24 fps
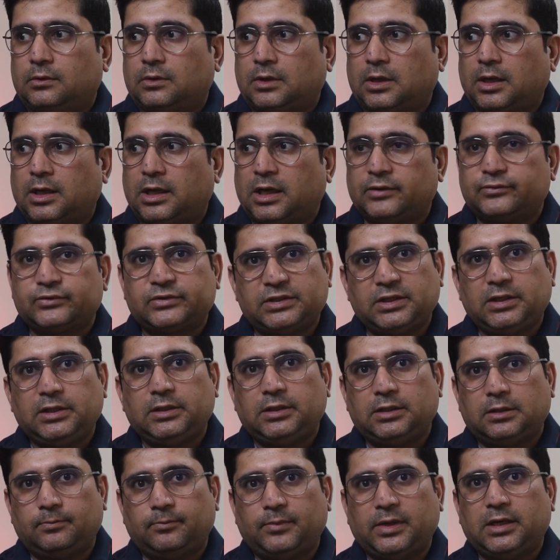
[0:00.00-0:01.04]
I have
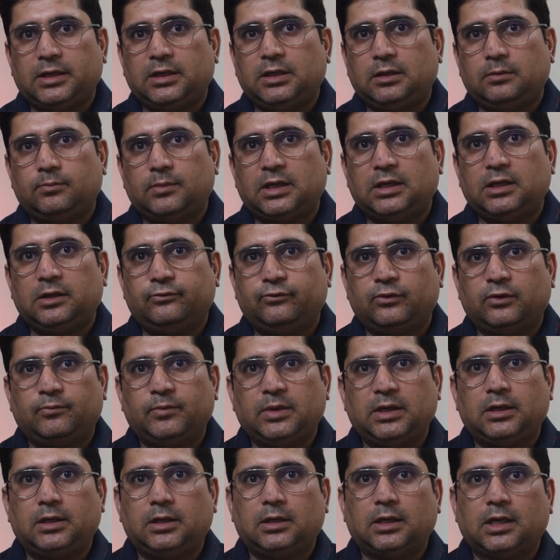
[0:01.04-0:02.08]
seen many many
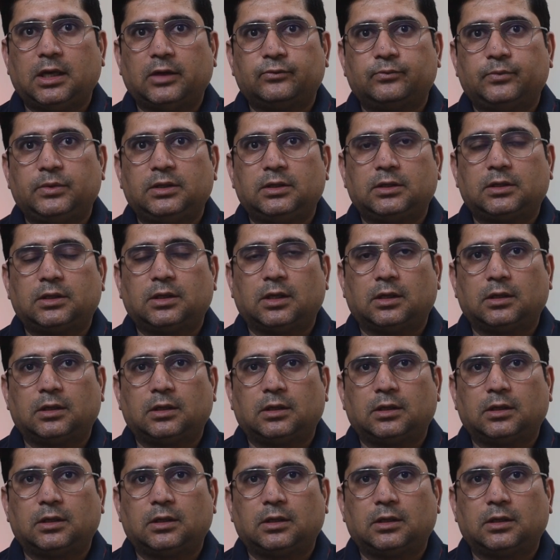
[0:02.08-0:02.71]
women have been